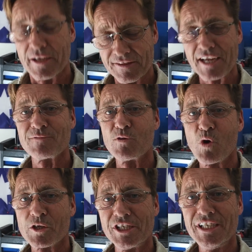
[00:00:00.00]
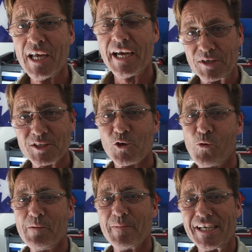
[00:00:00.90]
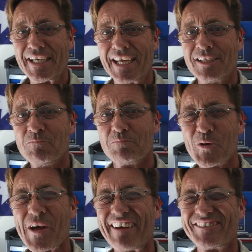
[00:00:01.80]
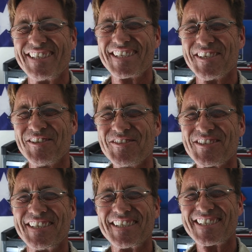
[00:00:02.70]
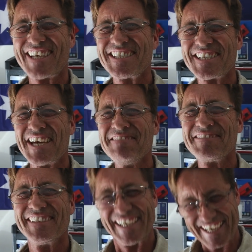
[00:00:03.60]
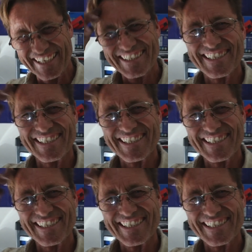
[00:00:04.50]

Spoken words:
So thanks for watching, but until we meet again, look after yourselves, stay safe,